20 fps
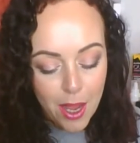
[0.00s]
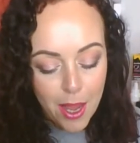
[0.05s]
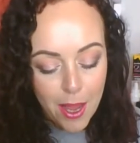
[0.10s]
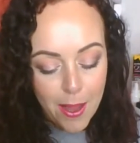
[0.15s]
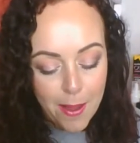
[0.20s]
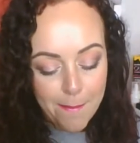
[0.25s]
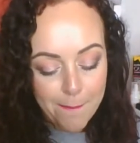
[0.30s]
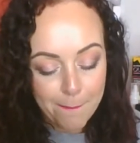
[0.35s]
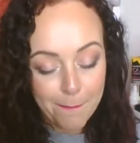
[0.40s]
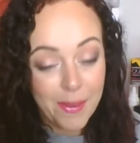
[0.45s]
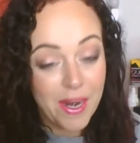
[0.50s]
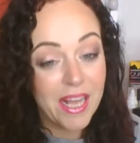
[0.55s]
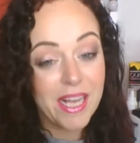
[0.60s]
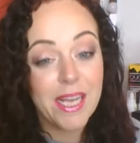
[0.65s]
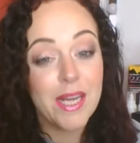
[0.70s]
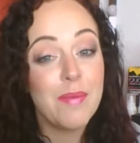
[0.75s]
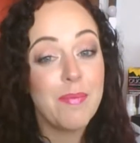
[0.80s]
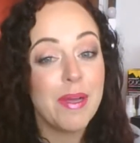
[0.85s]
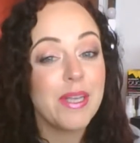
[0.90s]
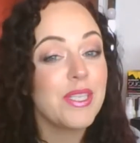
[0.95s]
But I
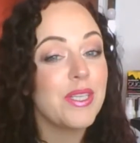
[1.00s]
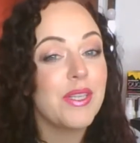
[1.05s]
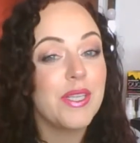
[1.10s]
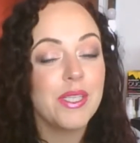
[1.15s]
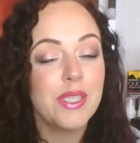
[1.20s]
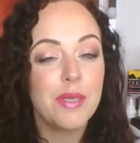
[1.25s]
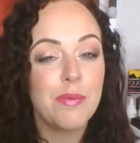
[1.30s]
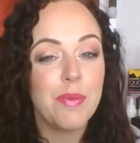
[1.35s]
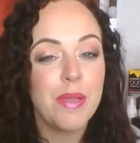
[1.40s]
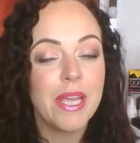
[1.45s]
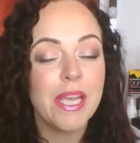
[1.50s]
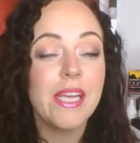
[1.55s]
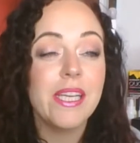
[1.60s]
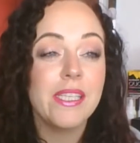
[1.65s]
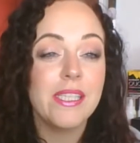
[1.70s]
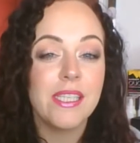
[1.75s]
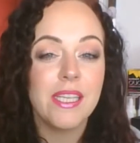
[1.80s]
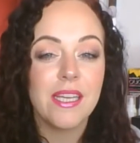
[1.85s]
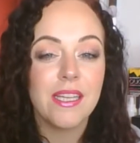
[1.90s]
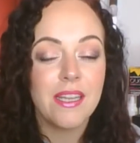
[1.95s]
can imagine this to be
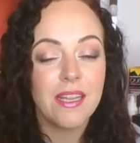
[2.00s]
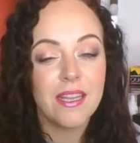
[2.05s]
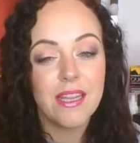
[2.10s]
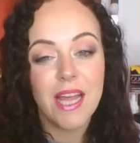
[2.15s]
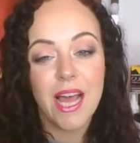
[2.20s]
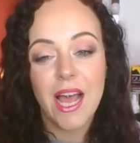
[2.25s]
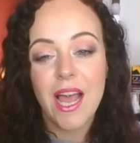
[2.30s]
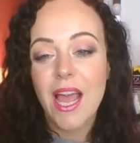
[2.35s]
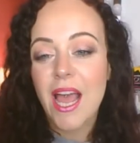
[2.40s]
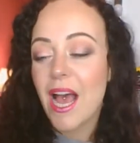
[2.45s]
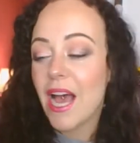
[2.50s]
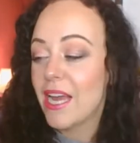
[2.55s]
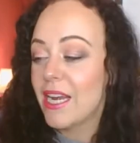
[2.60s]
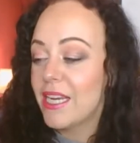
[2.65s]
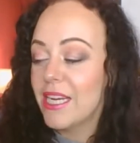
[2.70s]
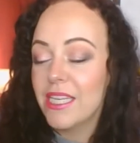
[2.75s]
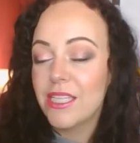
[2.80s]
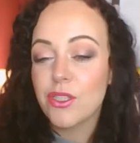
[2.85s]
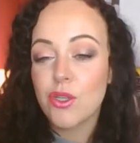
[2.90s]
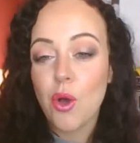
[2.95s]
easier than that. And
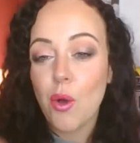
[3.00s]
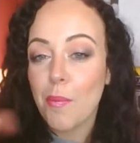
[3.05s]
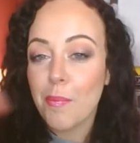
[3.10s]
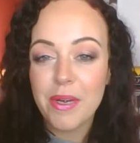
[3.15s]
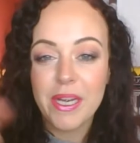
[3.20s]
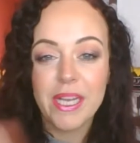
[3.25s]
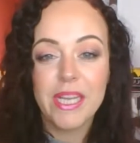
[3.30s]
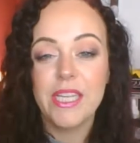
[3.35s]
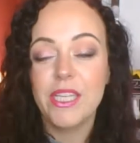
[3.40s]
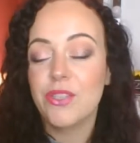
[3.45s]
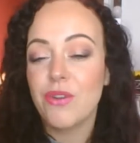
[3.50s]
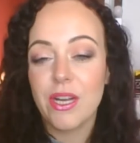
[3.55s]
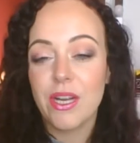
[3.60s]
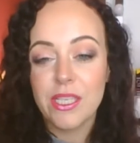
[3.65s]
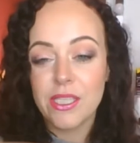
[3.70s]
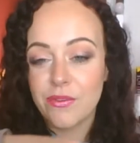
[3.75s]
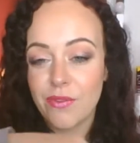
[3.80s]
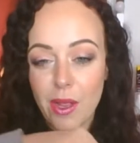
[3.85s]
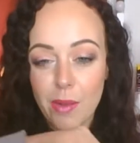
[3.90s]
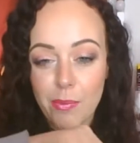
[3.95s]
it is completely
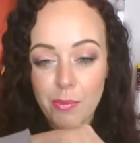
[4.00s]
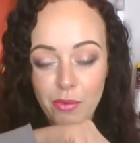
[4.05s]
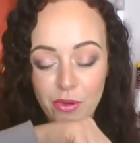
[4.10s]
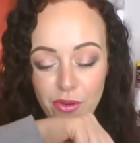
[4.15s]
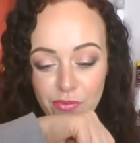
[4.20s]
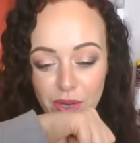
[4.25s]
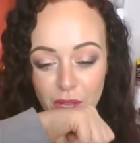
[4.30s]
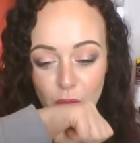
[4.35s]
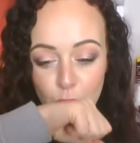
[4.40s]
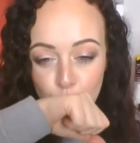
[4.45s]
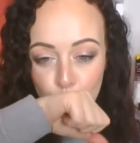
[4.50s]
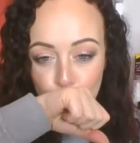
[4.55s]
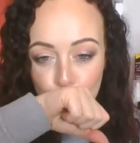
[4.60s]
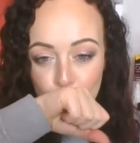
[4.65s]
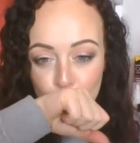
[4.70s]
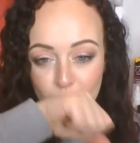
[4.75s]
transfer proof. Like,